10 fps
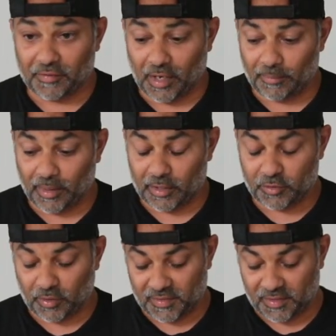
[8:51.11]
I've got my
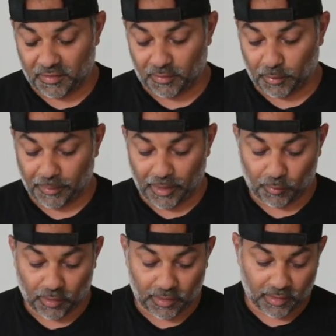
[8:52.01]
trusty
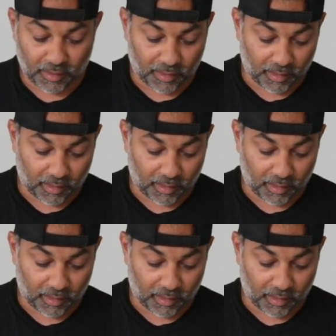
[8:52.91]
ThermoPen one,